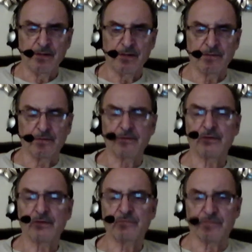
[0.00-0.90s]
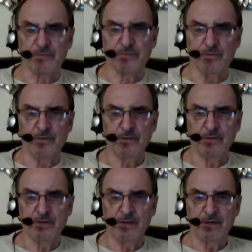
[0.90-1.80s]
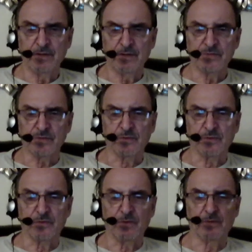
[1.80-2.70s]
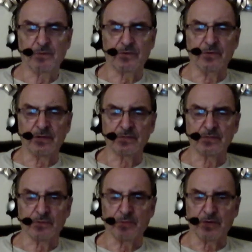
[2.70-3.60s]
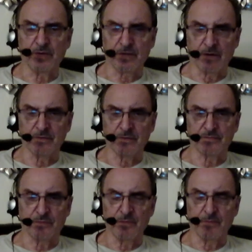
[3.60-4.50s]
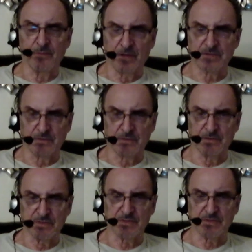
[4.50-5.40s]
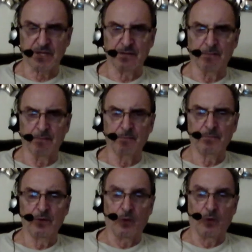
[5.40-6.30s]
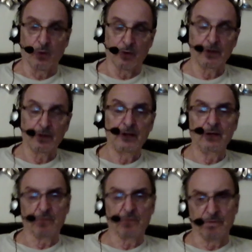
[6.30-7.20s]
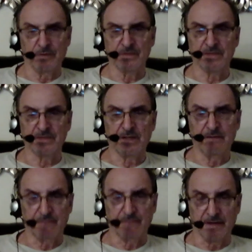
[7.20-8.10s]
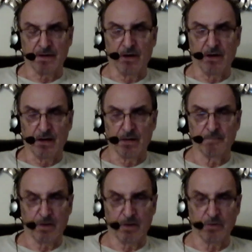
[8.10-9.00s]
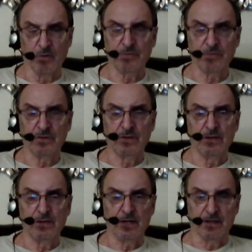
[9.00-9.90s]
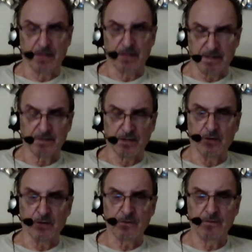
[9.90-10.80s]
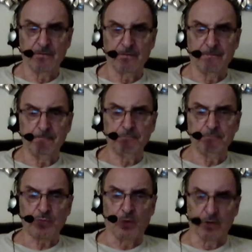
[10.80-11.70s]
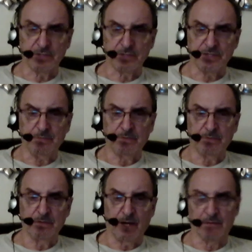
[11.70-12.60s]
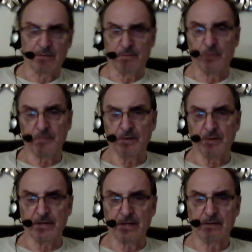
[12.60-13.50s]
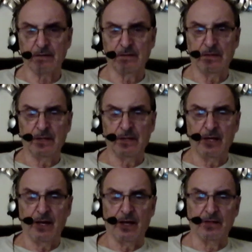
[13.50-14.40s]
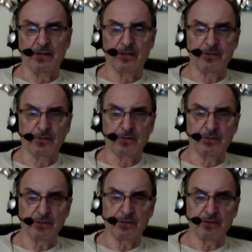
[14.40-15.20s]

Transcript: They're looking for food. So what we're doing is we're building gardens for them, and it's going to sustain them. Or what we do is find a goat, and they get the goat, or a sheep, and they're both milking, and you can